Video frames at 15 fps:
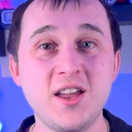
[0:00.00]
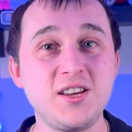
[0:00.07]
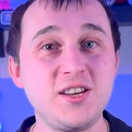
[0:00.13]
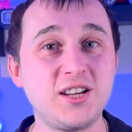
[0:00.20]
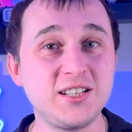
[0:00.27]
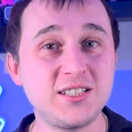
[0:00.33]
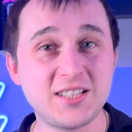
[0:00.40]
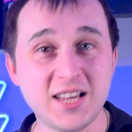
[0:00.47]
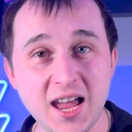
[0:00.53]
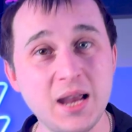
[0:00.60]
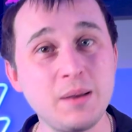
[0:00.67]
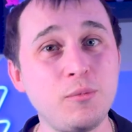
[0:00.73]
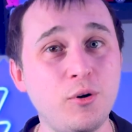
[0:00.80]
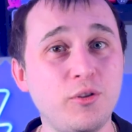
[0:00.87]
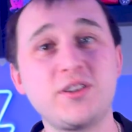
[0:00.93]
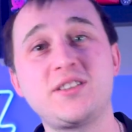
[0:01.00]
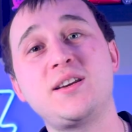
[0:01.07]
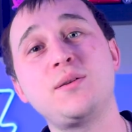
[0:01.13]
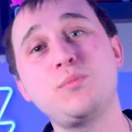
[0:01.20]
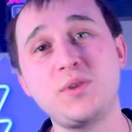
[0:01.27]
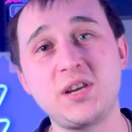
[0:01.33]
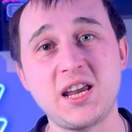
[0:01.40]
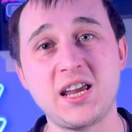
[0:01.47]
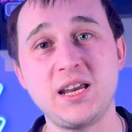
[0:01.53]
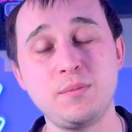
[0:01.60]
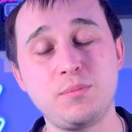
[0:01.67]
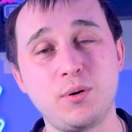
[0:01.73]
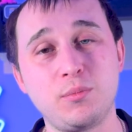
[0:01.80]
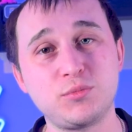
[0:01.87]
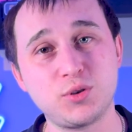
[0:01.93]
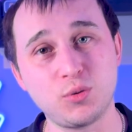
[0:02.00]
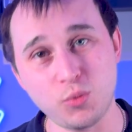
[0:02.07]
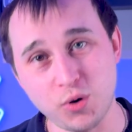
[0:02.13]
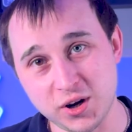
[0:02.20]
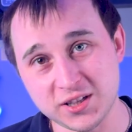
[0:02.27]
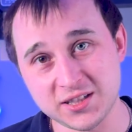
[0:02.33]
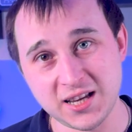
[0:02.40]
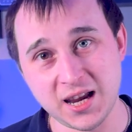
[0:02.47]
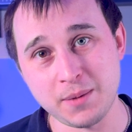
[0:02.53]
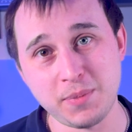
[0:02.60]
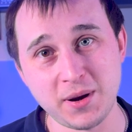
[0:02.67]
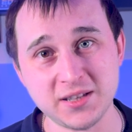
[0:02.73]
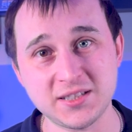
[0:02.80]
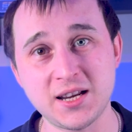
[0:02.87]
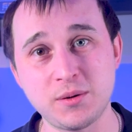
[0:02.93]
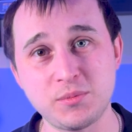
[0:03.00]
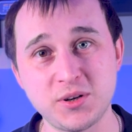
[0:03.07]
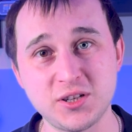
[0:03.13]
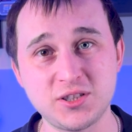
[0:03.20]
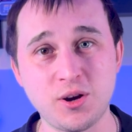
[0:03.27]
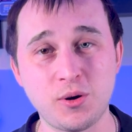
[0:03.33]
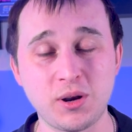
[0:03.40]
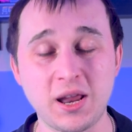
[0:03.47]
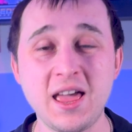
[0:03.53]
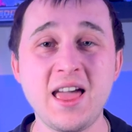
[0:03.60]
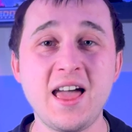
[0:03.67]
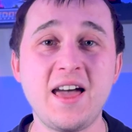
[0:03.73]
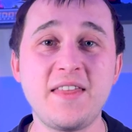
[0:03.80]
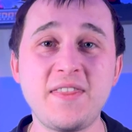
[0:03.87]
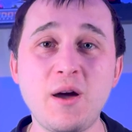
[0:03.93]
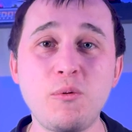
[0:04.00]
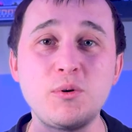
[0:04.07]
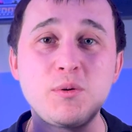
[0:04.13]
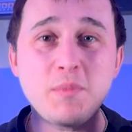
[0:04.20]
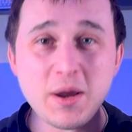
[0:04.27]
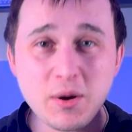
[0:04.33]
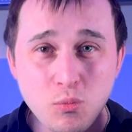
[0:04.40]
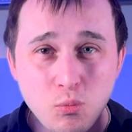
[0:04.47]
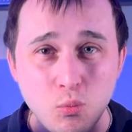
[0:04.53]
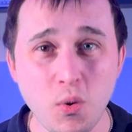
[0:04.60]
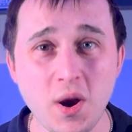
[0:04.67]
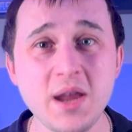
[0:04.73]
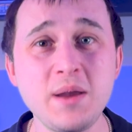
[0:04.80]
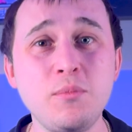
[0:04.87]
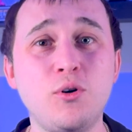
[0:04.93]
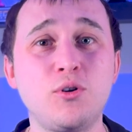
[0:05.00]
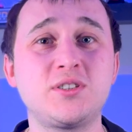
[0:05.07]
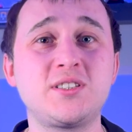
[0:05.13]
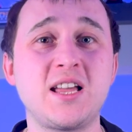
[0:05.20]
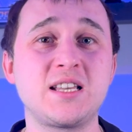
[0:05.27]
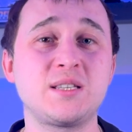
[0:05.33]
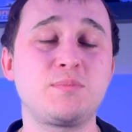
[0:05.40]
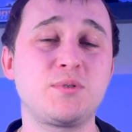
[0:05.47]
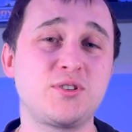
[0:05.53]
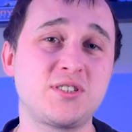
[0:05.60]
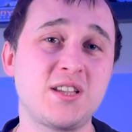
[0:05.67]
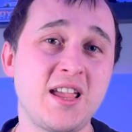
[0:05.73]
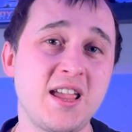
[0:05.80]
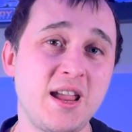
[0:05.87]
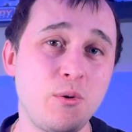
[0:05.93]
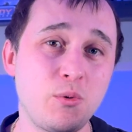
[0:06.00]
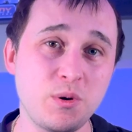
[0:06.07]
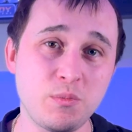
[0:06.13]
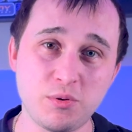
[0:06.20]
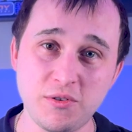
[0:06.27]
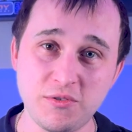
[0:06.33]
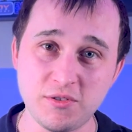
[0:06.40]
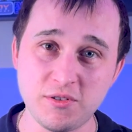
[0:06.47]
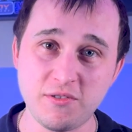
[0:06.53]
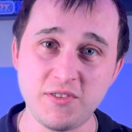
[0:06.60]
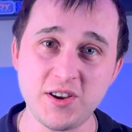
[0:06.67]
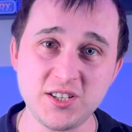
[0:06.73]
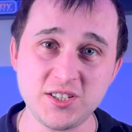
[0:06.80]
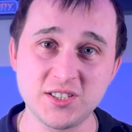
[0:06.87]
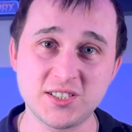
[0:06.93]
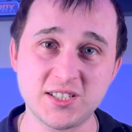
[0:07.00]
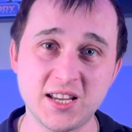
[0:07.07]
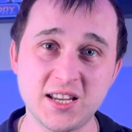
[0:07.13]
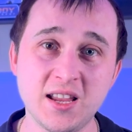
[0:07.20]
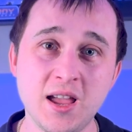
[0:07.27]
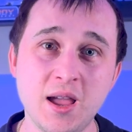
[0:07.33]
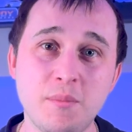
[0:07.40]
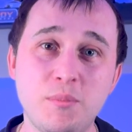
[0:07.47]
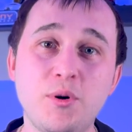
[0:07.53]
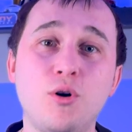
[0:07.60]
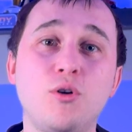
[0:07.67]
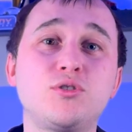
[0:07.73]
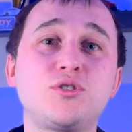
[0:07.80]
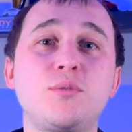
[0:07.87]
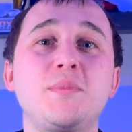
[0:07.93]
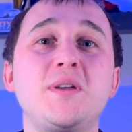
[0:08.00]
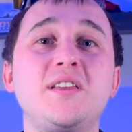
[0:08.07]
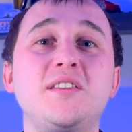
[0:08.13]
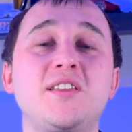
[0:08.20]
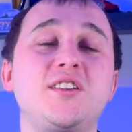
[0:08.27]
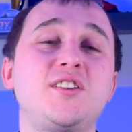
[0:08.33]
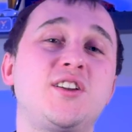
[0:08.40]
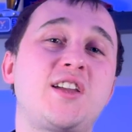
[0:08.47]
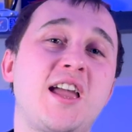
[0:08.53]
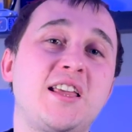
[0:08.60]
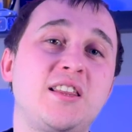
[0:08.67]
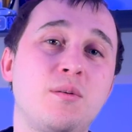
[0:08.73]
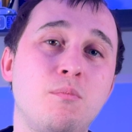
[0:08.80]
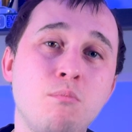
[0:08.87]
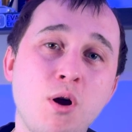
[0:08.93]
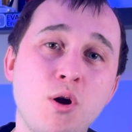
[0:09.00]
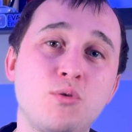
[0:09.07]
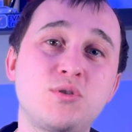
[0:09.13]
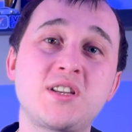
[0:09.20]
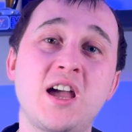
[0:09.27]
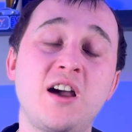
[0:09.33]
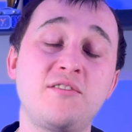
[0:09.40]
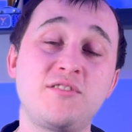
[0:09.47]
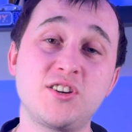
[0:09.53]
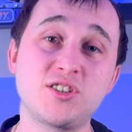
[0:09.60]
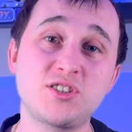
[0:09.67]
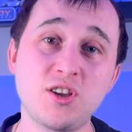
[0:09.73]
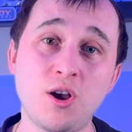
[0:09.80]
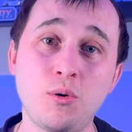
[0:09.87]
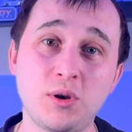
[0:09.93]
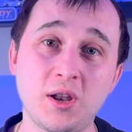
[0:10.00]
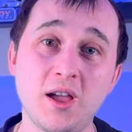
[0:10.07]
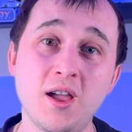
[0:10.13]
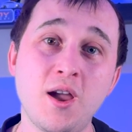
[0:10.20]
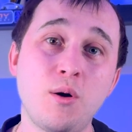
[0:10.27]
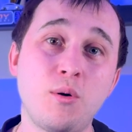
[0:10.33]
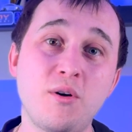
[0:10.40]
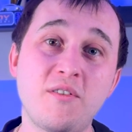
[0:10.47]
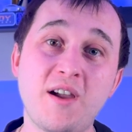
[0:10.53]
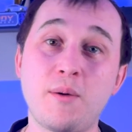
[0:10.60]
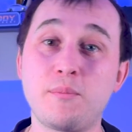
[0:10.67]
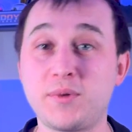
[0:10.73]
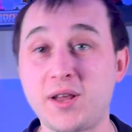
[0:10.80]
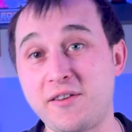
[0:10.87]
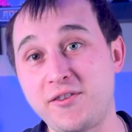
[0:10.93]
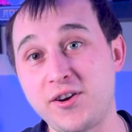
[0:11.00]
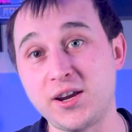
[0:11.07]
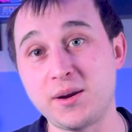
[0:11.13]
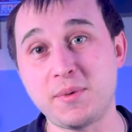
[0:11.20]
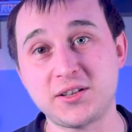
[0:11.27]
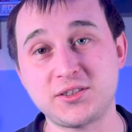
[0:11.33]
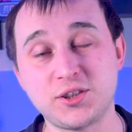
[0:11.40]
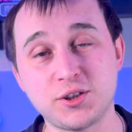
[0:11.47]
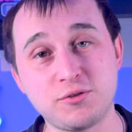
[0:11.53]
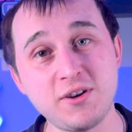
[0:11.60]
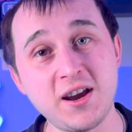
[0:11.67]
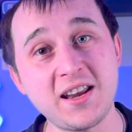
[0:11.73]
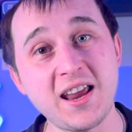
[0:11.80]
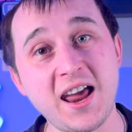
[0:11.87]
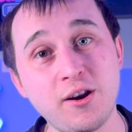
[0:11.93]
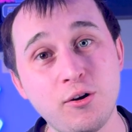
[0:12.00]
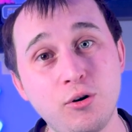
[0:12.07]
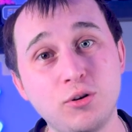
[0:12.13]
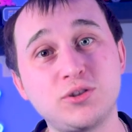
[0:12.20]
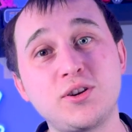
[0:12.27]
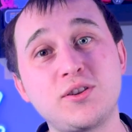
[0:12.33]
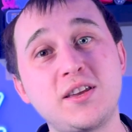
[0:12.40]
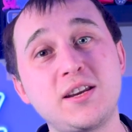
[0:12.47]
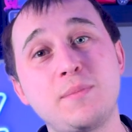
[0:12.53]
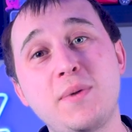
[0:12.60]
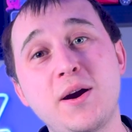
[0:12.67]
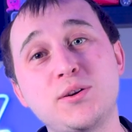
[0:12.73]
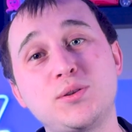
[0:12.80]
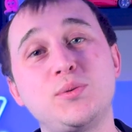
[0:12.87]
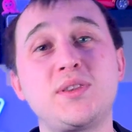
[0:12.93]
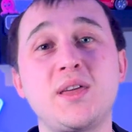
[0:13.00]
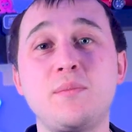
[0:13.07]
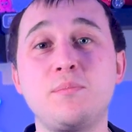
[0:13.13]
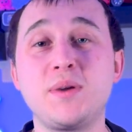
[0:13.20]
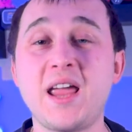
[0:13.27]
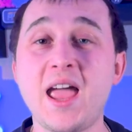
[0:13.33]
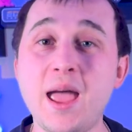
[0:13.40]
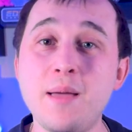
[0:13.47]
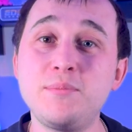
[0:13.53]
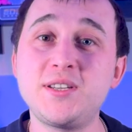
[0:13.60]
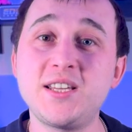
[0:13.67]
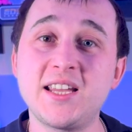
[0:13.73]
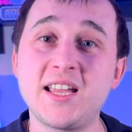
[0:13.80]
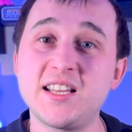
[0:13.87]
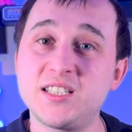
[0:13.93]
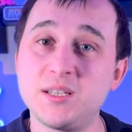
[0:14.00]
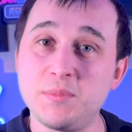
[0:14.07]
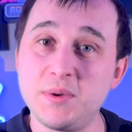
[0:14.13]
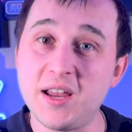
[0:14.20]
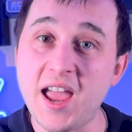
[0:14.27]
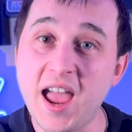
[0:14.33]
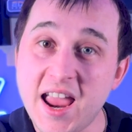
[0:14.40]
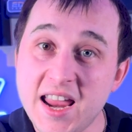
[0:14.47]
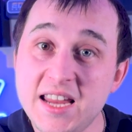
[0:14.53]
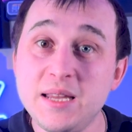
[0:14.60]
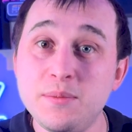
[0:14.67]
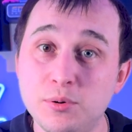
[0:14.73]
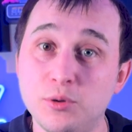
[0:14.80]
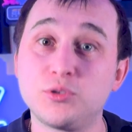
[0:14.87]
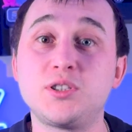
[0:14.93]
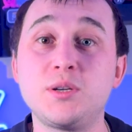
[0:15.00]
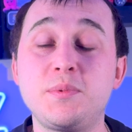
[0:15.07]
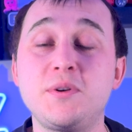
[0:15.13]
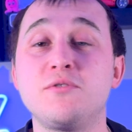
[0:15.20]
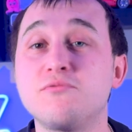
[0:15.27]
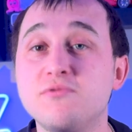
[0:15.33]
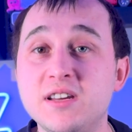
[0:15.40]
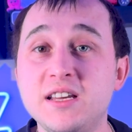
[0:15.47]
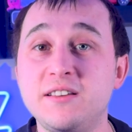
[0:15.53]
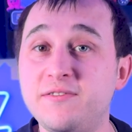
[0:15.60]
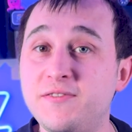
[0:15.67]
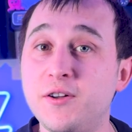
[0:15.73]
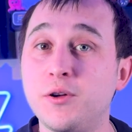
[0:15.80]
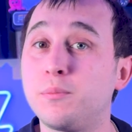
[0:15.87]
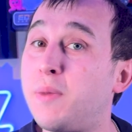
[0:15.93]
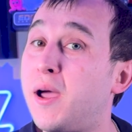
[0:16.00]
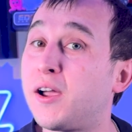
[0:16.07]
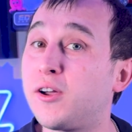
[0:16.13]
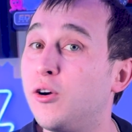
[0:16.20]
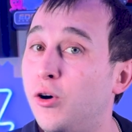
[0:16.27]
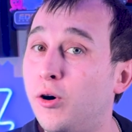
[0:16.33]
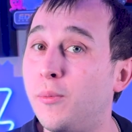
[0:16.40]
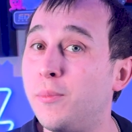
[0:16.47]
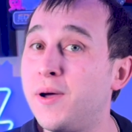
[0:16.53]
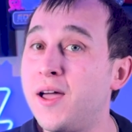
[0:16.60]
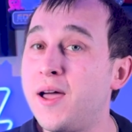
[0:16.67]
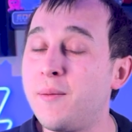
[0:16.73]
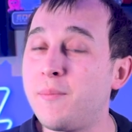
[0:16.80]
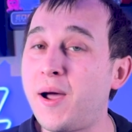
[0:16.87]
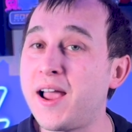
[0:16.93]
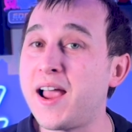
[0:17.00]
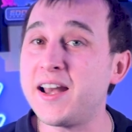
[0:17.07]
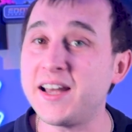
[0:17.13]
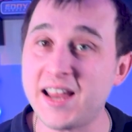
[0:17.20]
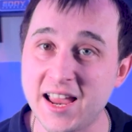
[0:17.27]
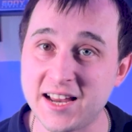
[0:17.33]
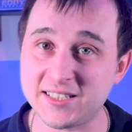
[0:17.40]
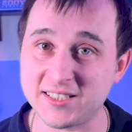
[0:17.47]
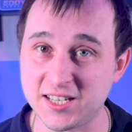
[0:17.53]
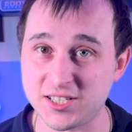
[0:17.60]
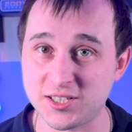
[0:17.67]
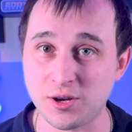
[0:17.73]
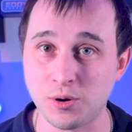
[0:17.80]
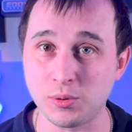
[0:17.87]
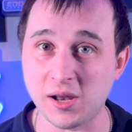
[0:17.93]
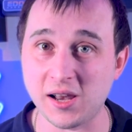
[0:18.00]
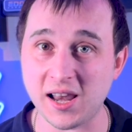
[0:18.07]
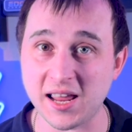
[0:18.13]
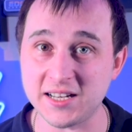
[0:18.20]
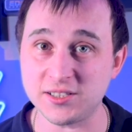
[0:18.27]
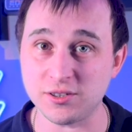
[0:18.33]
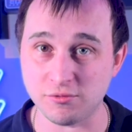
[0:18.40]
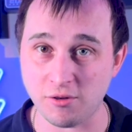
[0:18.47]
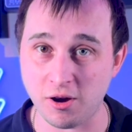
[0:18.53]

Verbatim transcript: You can time all this in with your heat pump to work side by side with your solar, and that would make way more sense because it would improve your efficiency, but also mean that you're getting the most out of your solar without diverting it back to the grid, and also that your battery would then be empty again to be able to be mm-hmm. refilled back up by any excess solar later